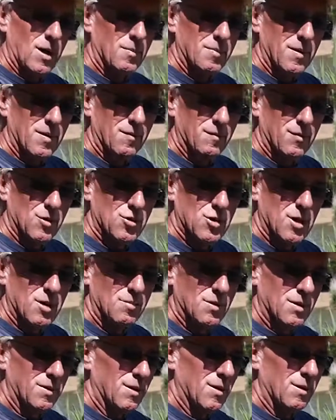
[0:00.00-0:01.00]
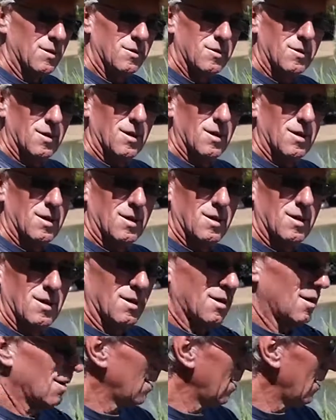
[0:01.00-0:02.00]
I've been fishing with these
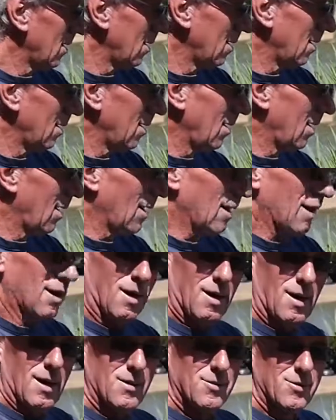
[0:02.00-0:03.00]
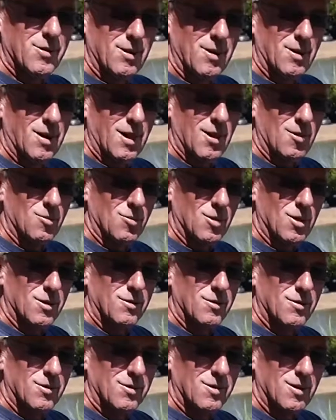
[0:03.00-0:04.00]
lighter lines and lighter
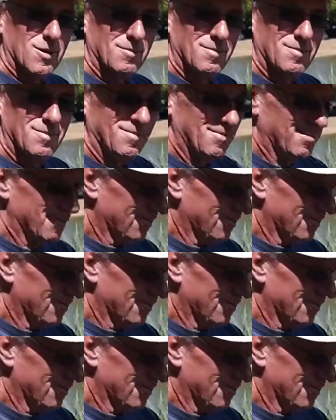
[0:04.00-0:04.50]
rods. Don't